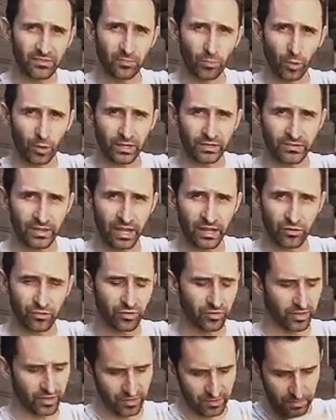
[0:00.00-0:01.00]
some more containers
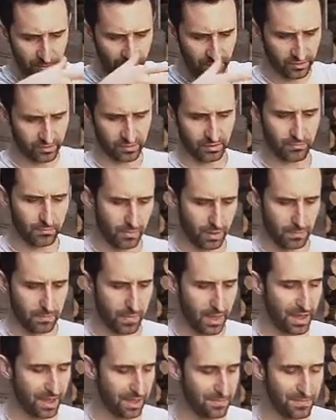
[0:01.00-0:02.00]
of this because it, it,
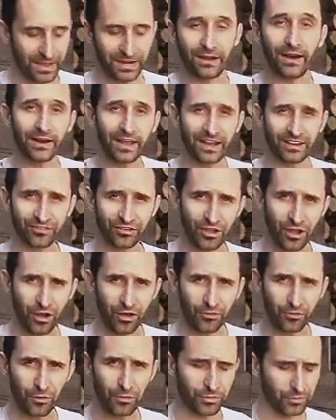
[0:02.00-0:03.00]
may, it may not actually
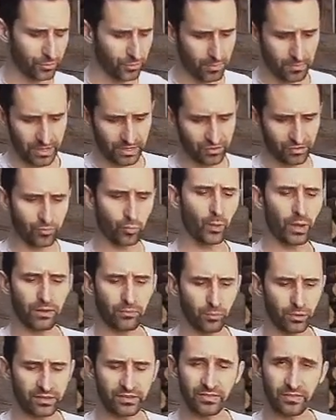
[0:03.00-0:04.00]
all go through. It may just wet
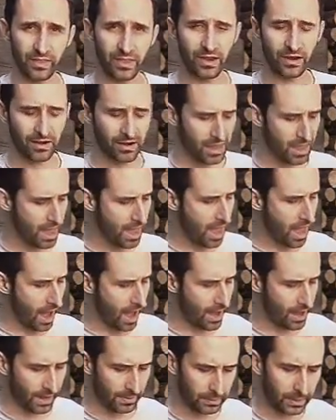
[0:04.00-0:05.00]
what's in there.
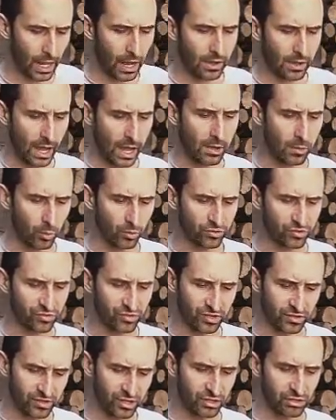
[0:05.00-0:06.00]
Uh, but I, I will just
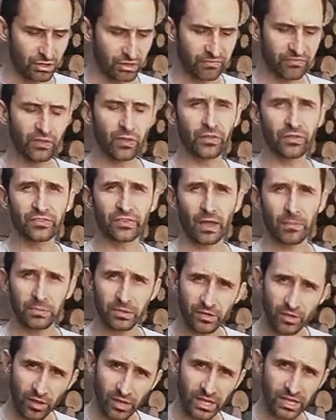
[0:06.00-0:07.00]
continue to fill this up
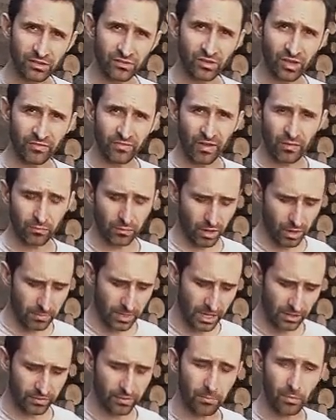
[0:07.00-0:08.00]
until I get stuff out
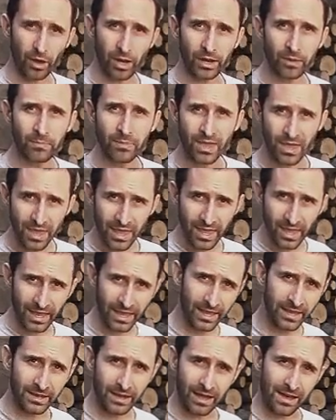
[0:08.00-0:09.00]
coming out the bottom
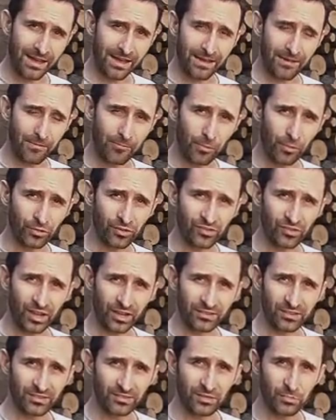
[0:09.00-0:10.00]
and we'll just
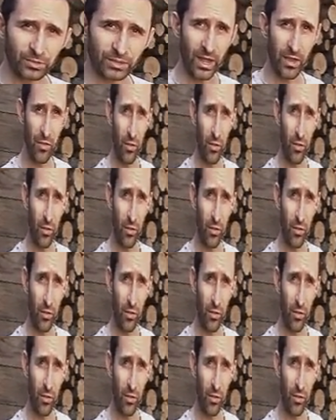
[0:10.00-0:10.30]
cut to see what that